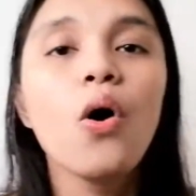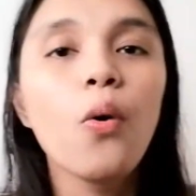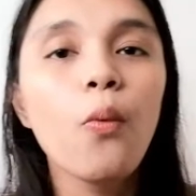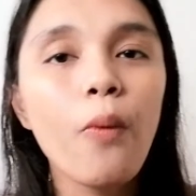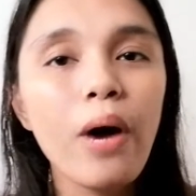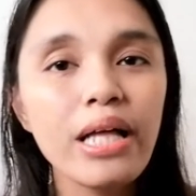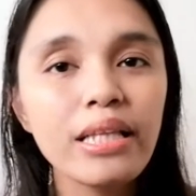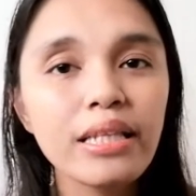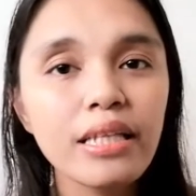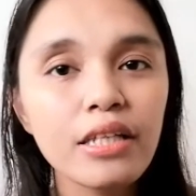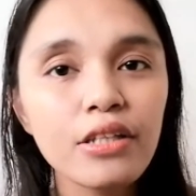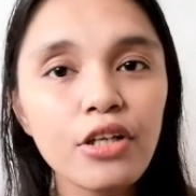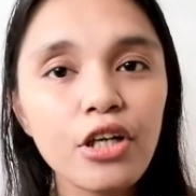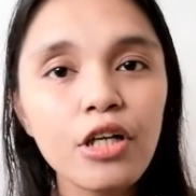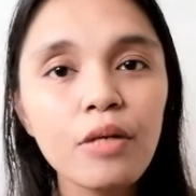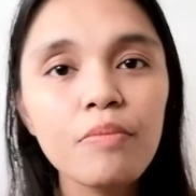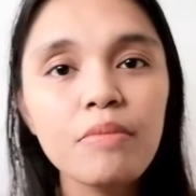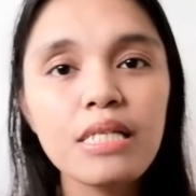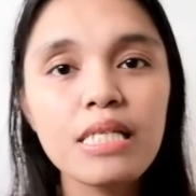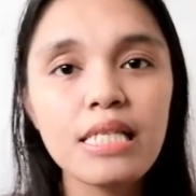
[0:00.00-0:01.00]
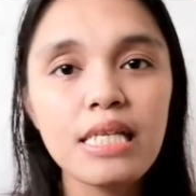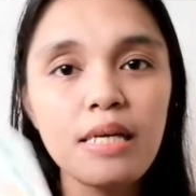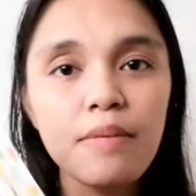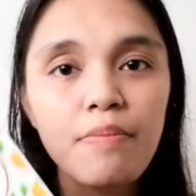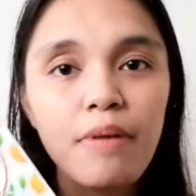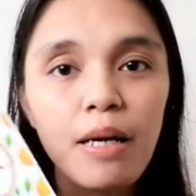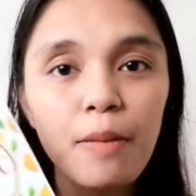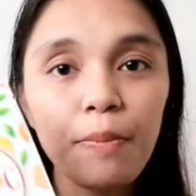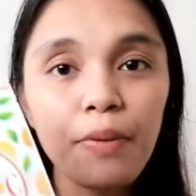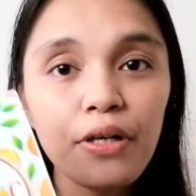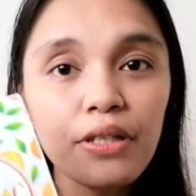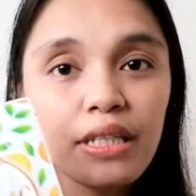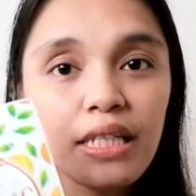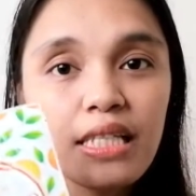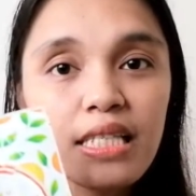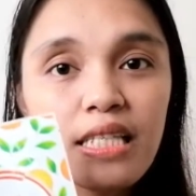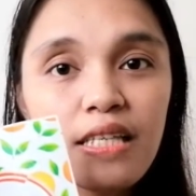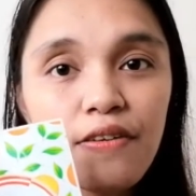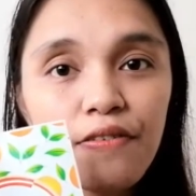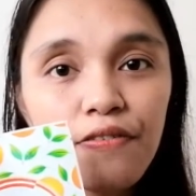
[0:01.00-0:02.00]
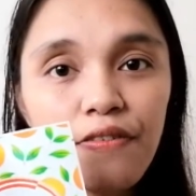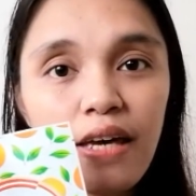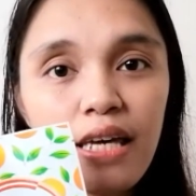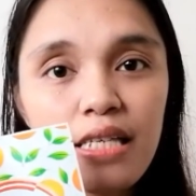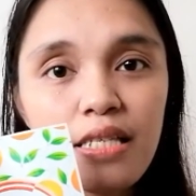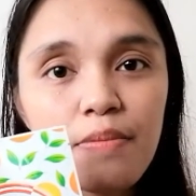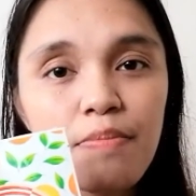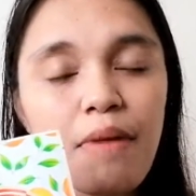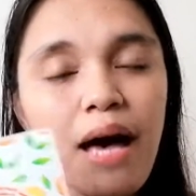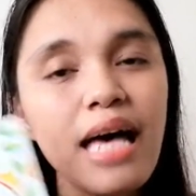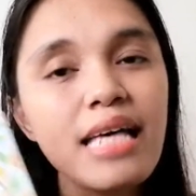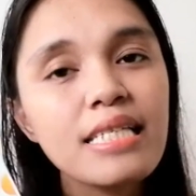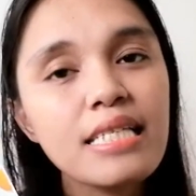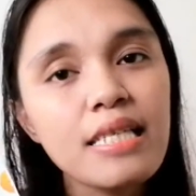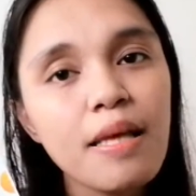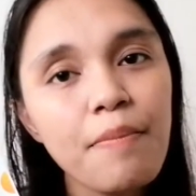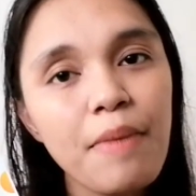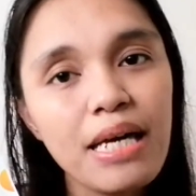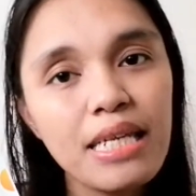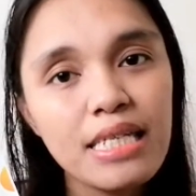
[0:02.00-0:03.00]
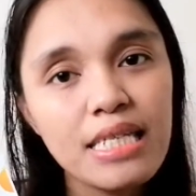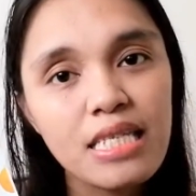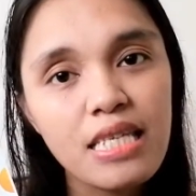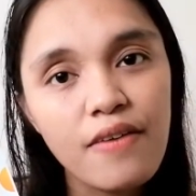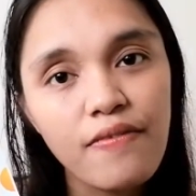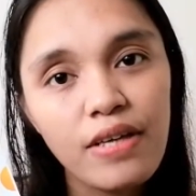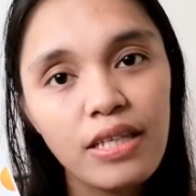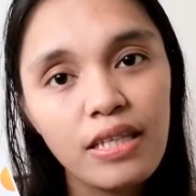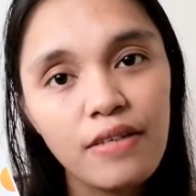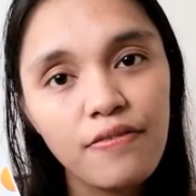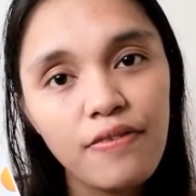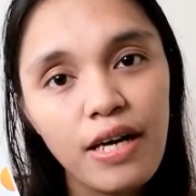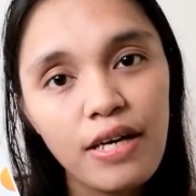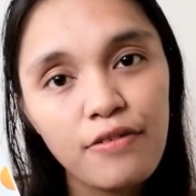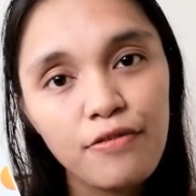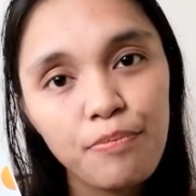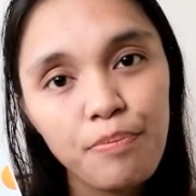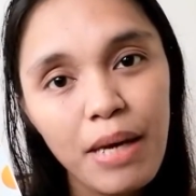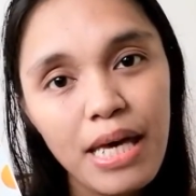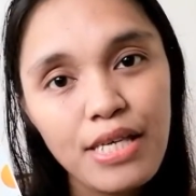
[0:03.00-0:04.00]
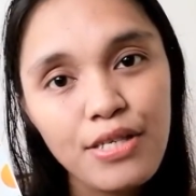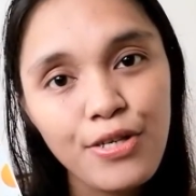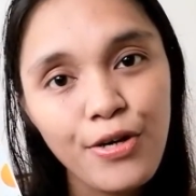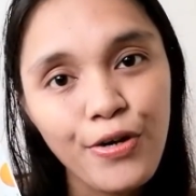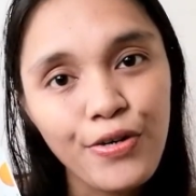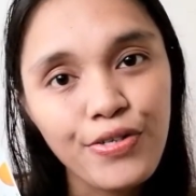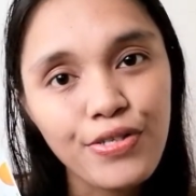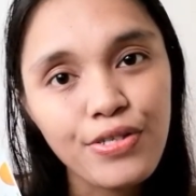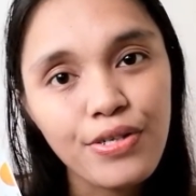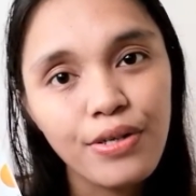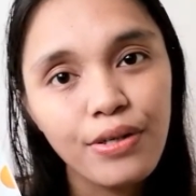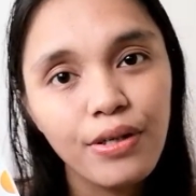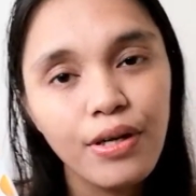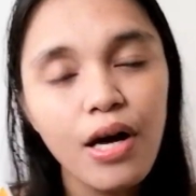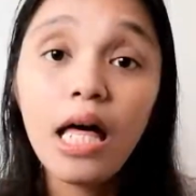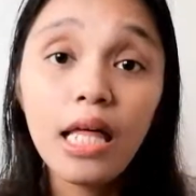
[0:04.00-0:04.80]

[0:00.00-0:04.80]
While the Derma-C by Potency face mask naman is 75 pesos.